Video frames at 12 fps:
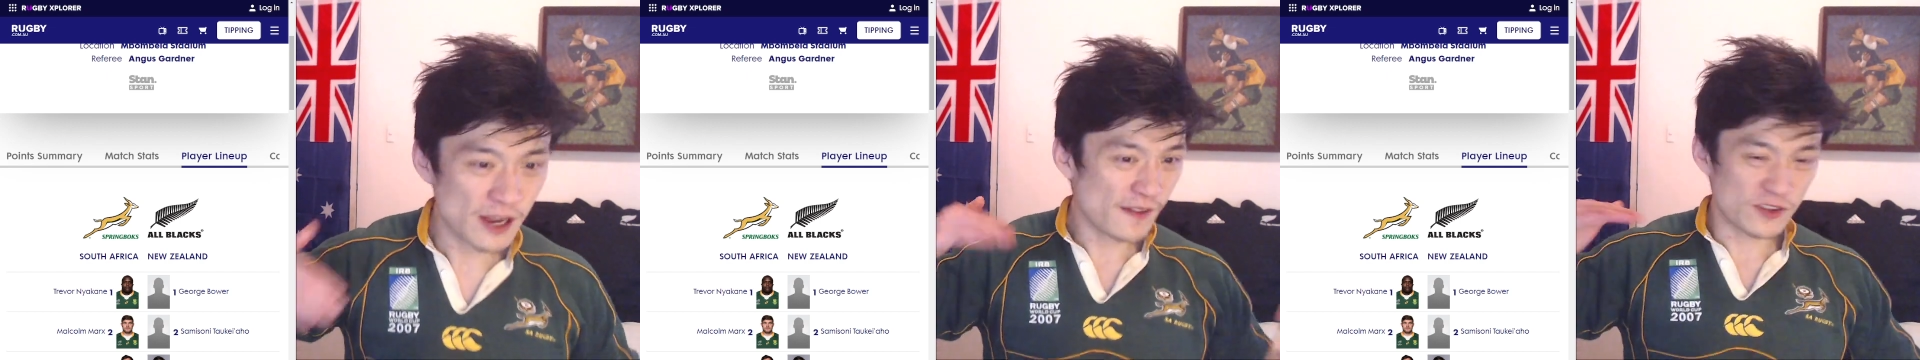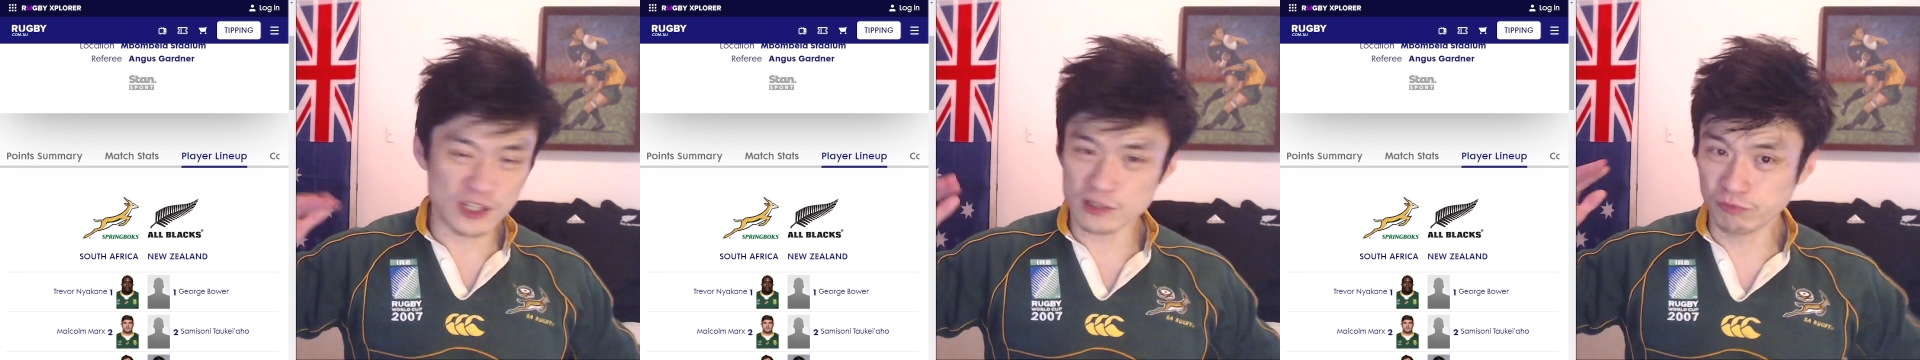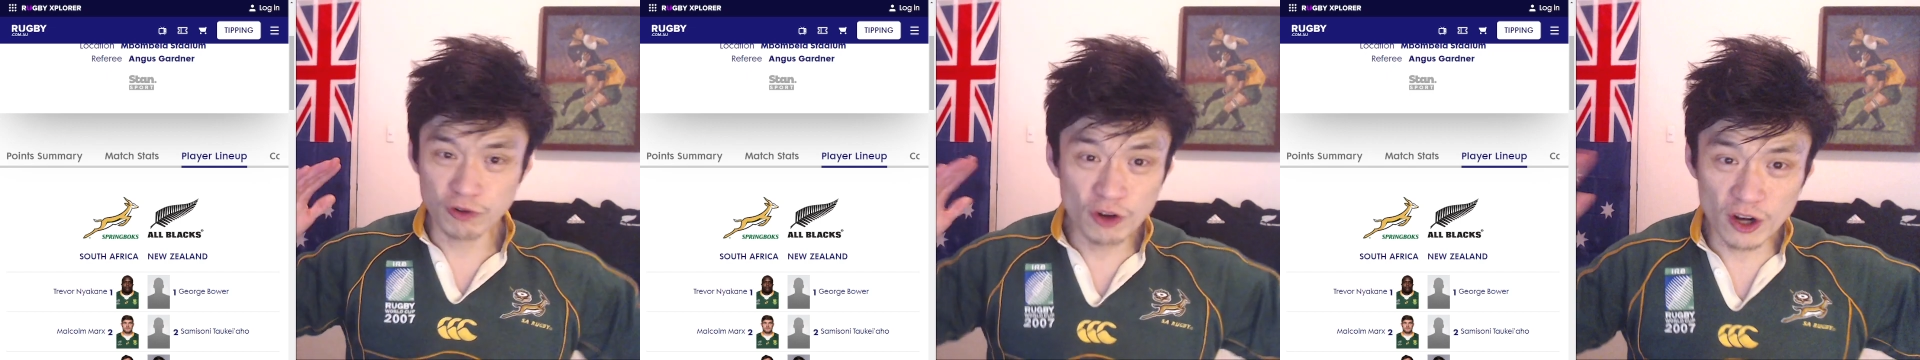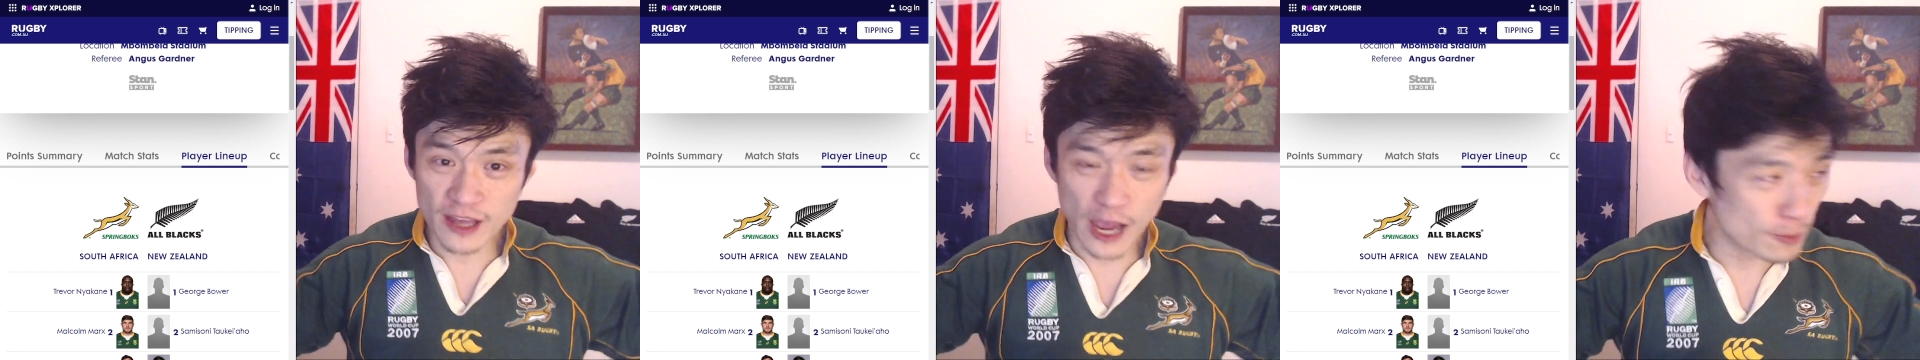Just
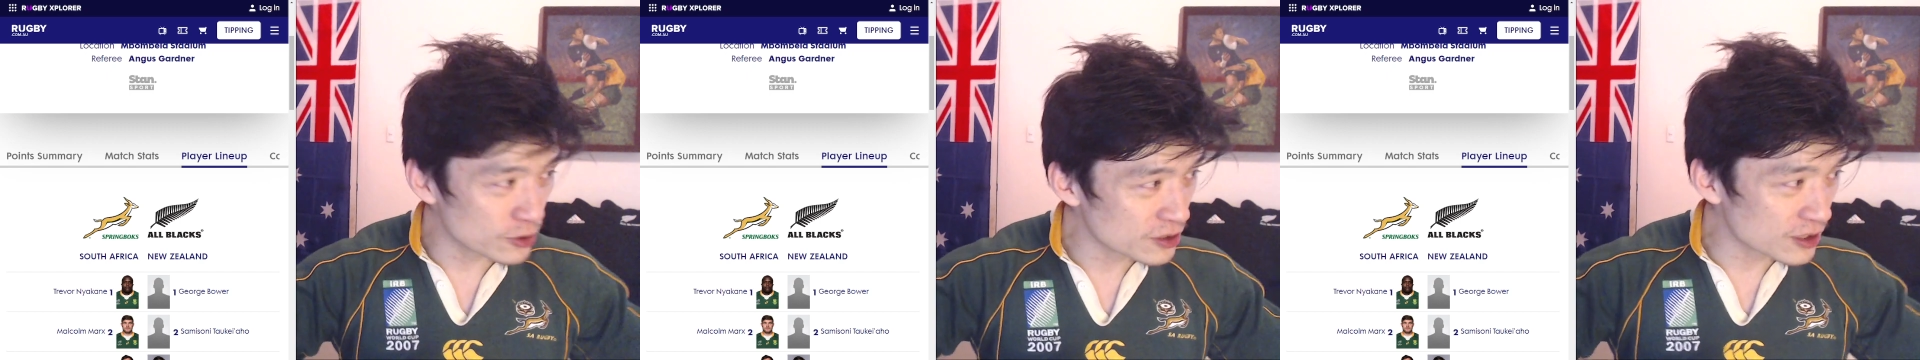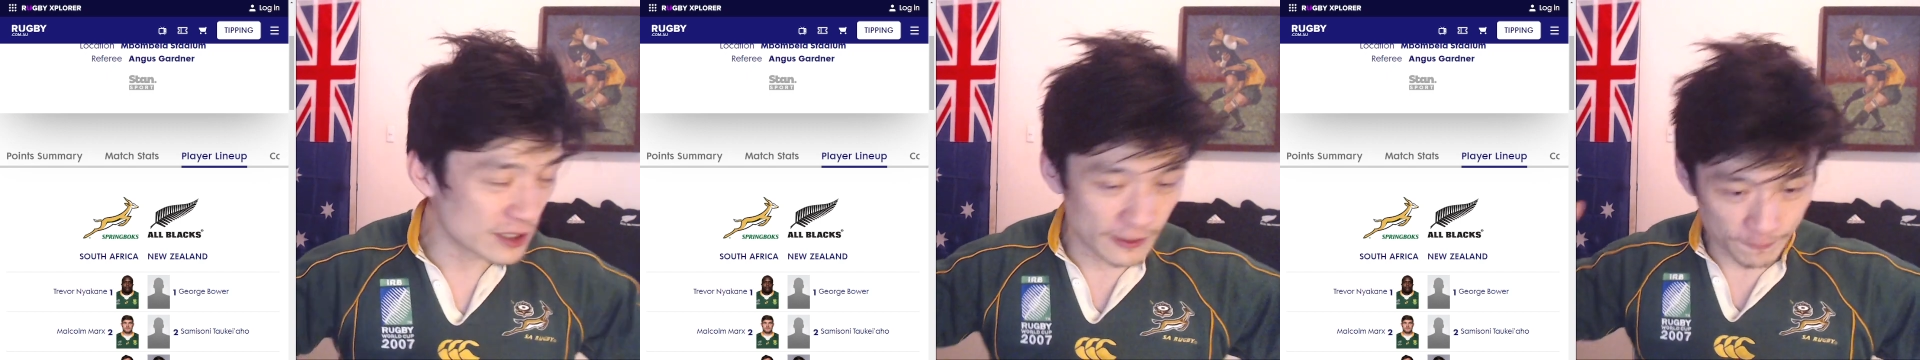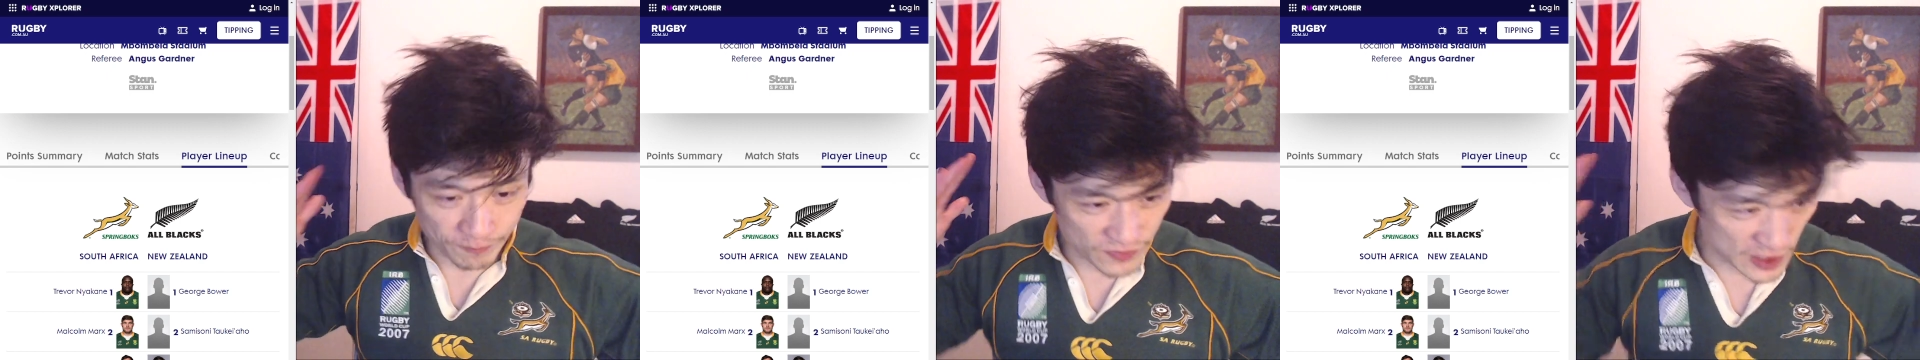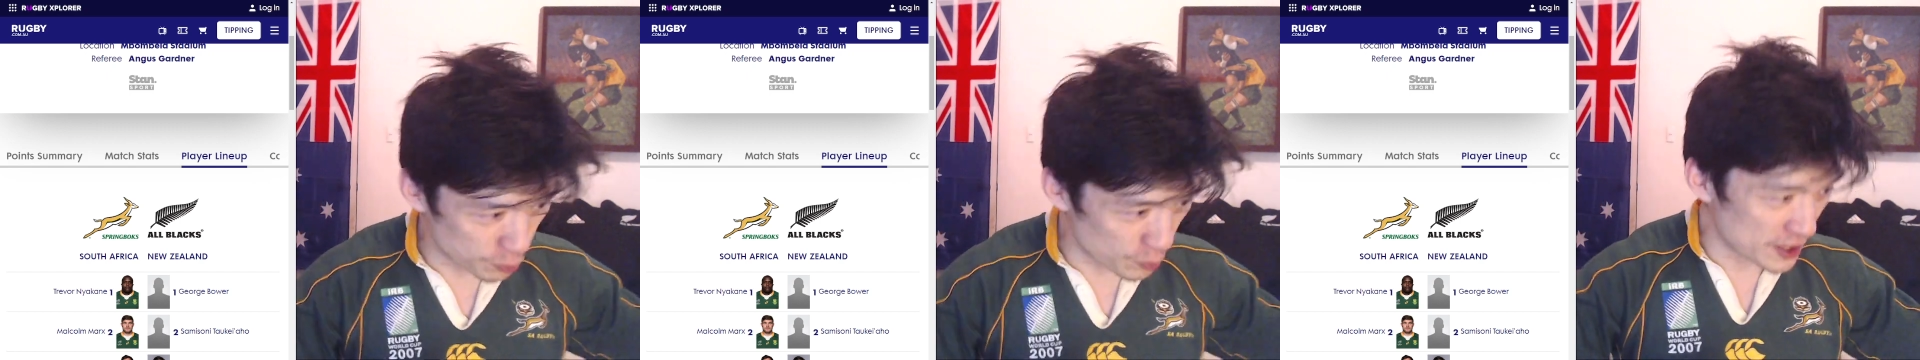really able to
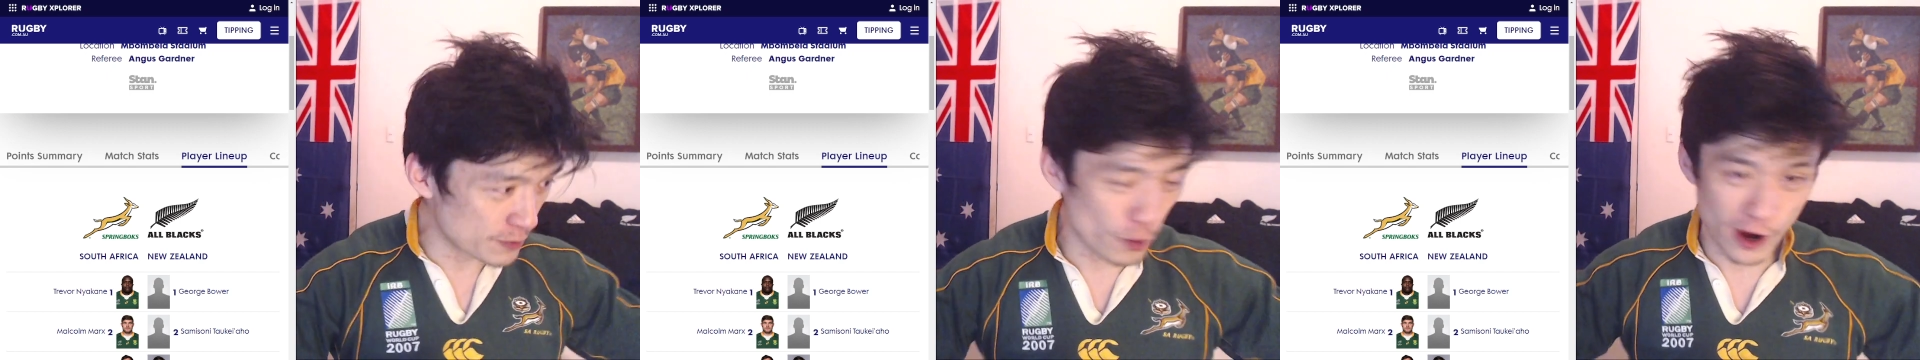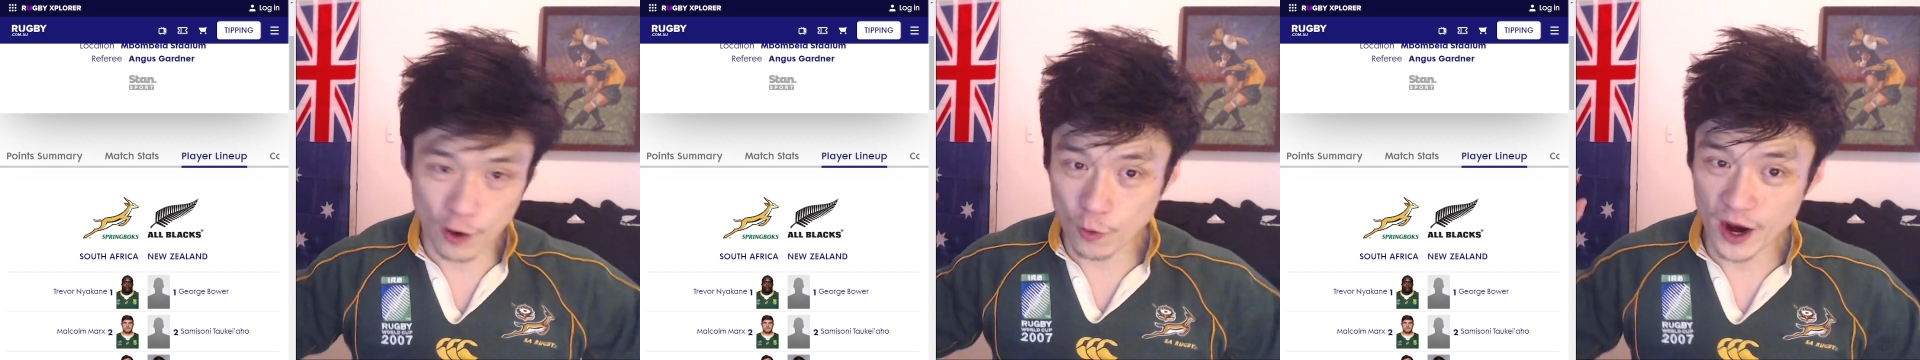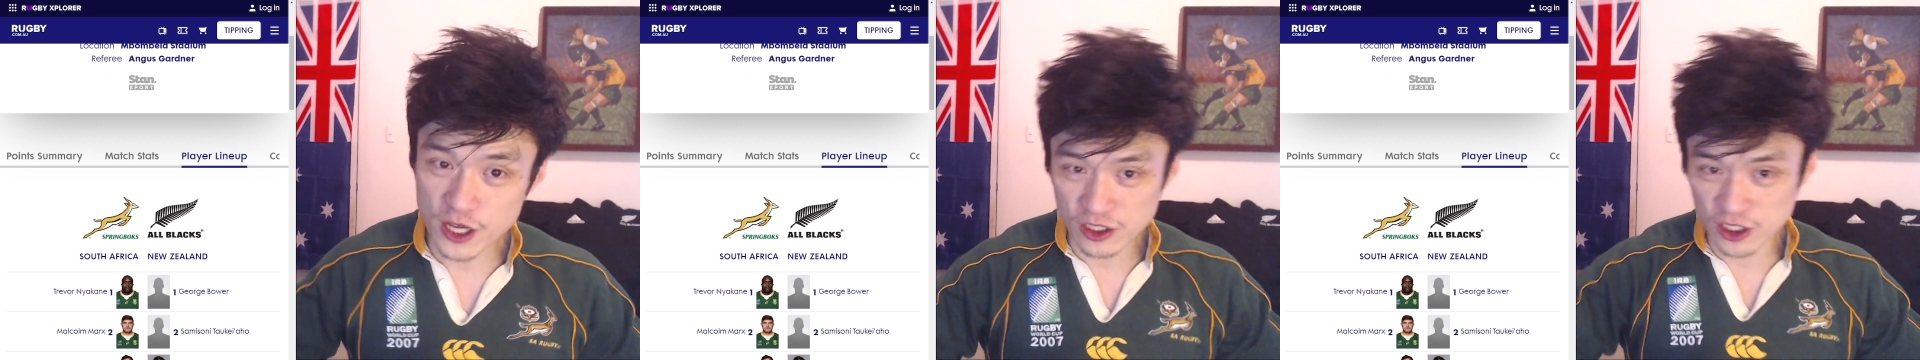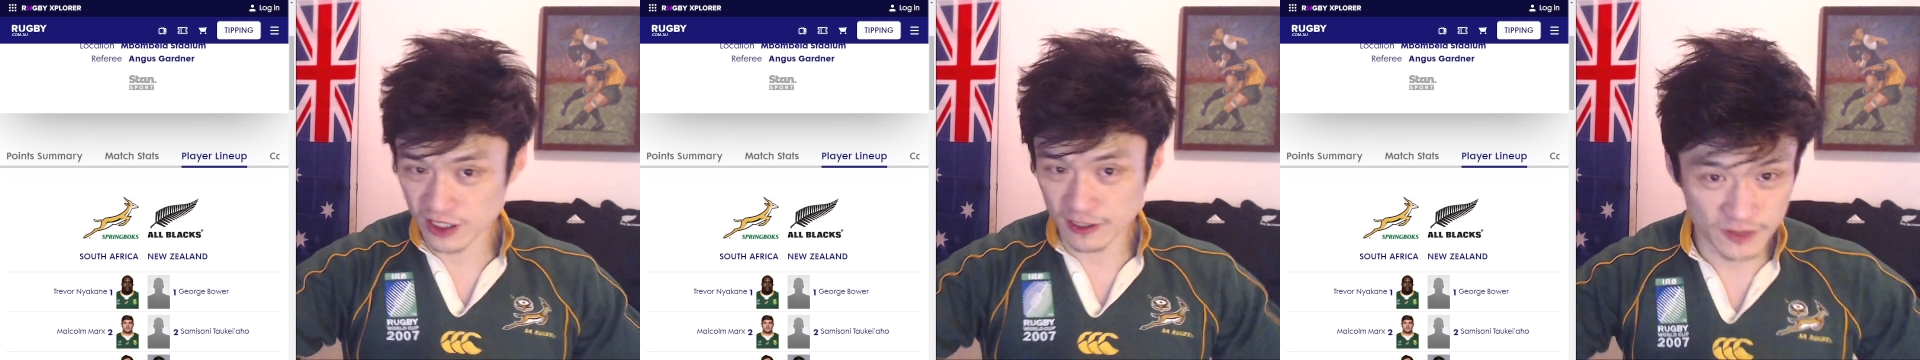spread the ball out wide,
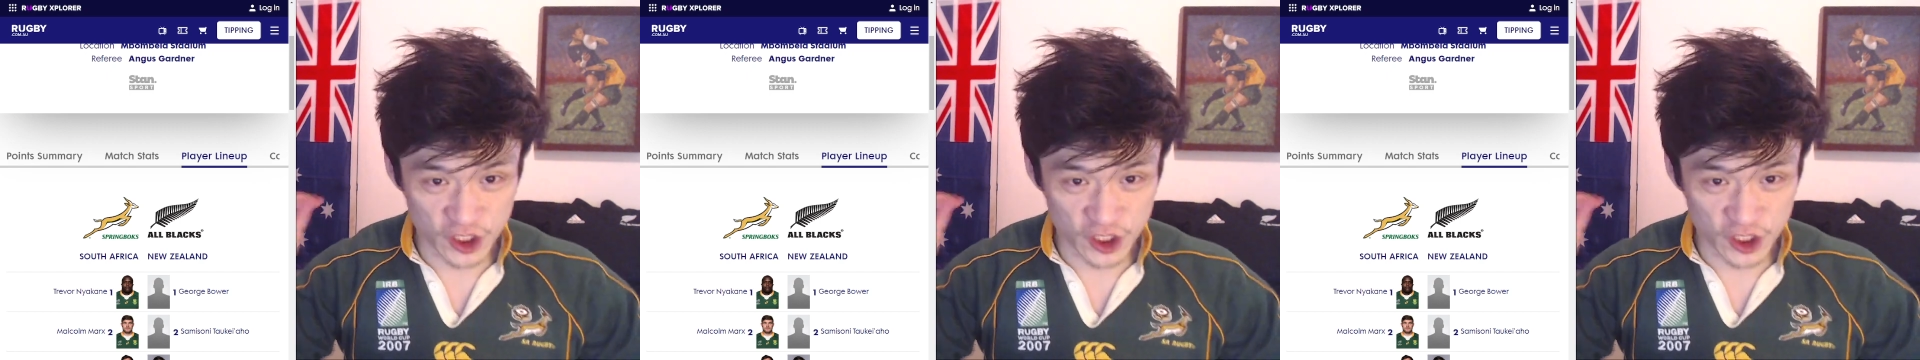just,